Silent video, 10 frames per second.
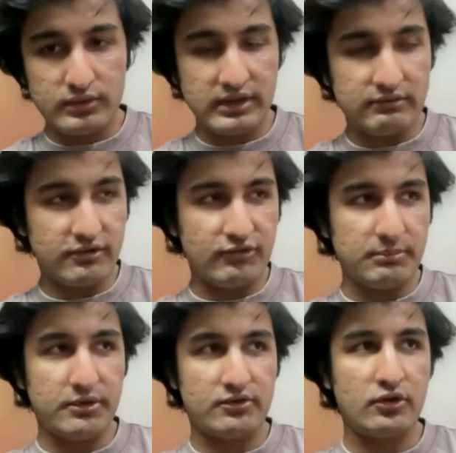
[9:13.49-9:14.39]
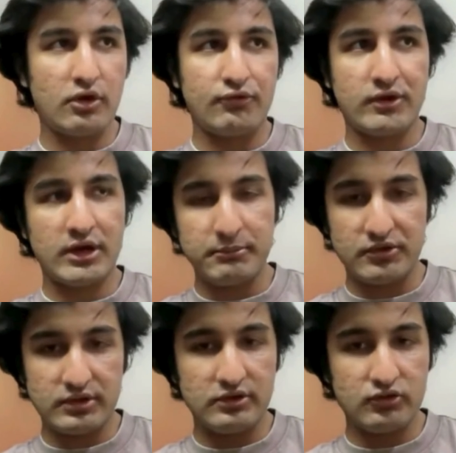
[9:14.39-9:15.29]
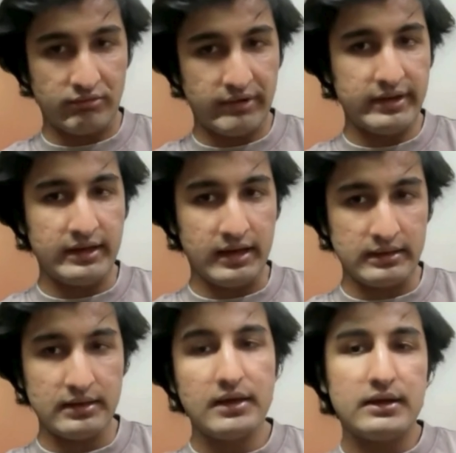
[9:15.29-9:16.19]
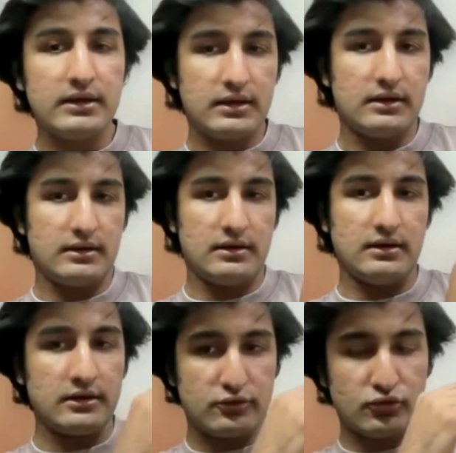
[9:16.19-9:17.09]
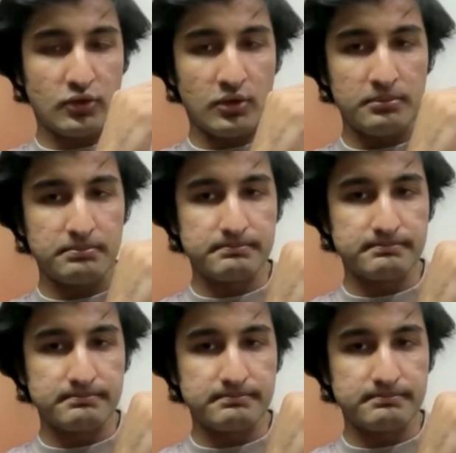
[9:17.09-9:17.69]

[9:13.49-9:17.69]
then 50% of your admission is already done. So